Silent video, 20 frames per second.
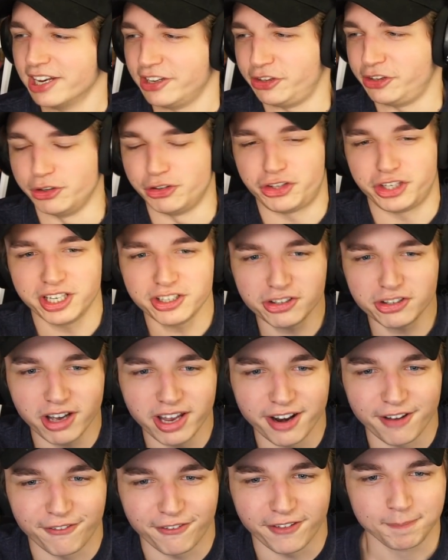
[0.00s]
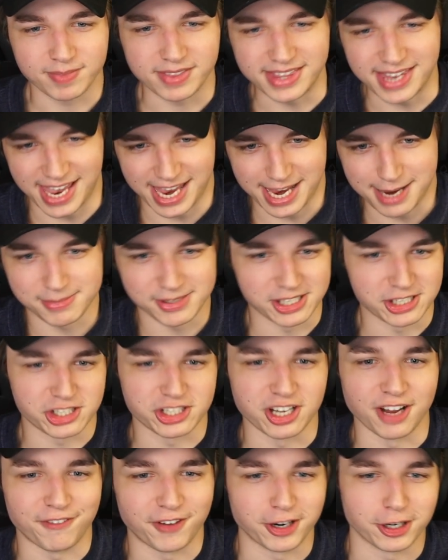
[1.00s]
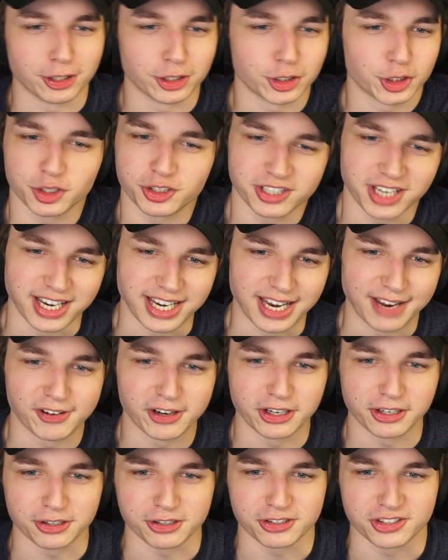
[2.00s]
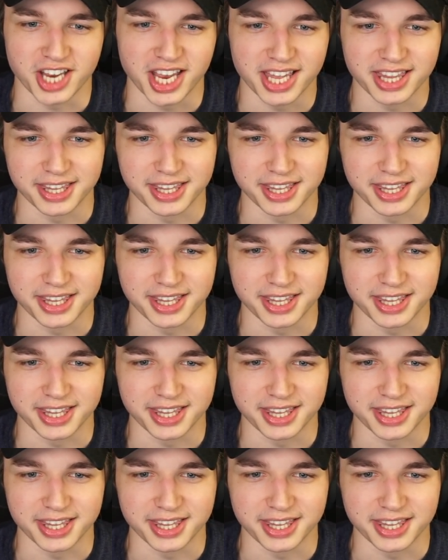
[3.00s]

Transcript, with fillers: Dude, she has a lot of like names and stuff on her shirts and I never understand